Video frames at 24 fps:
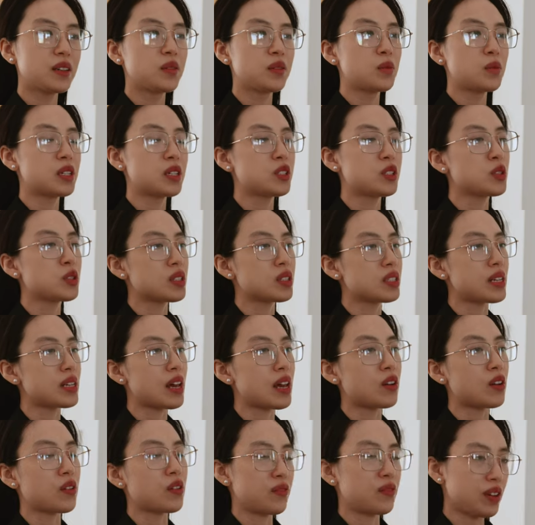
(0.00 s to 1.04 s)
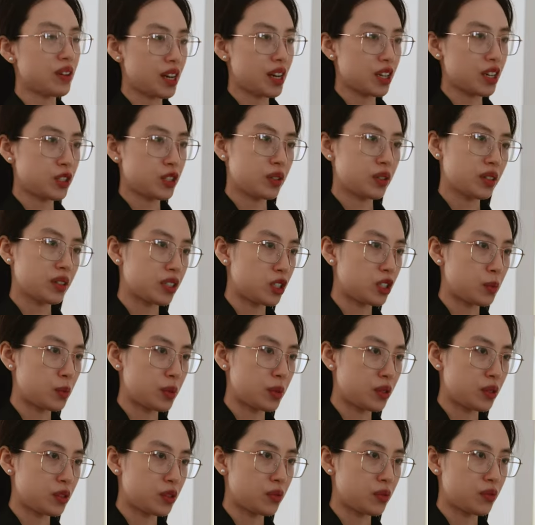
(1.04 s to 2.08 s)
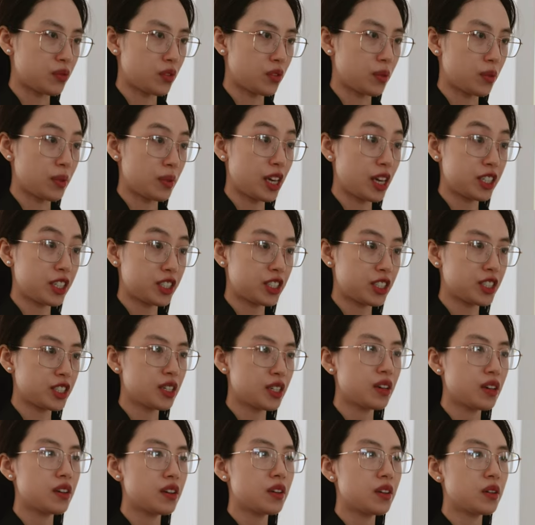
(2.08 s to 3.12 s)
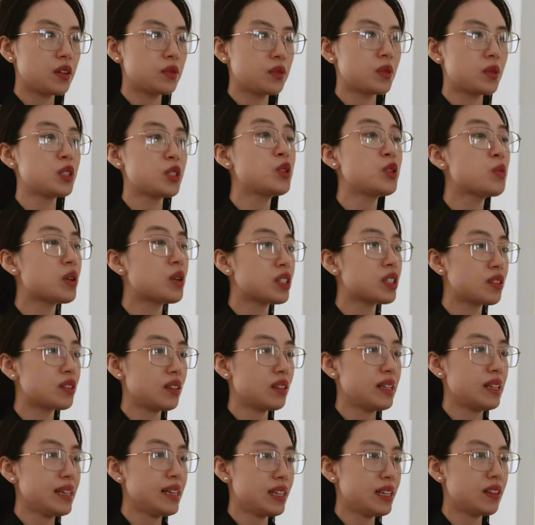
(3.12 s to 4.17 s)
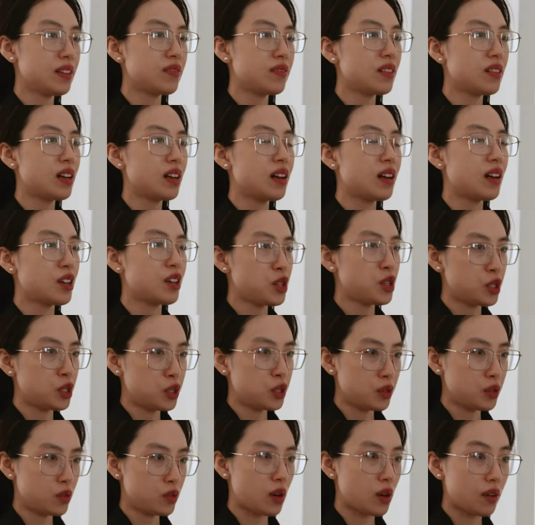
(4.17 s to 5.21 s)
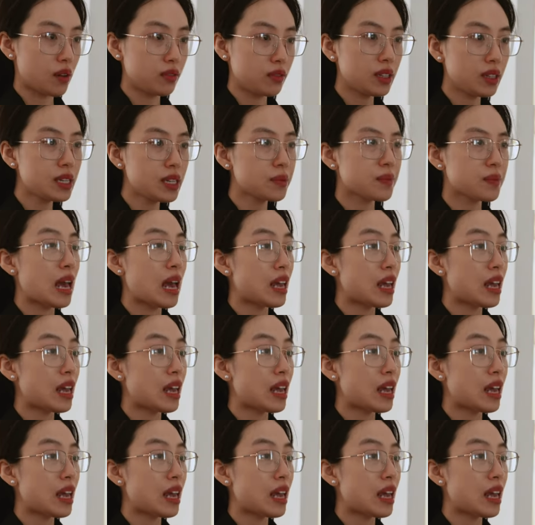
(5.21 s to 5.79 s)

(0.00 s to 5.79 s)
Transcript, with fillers: What is your stand on financial contribution from each? What do you want to leave? Are you into traveling?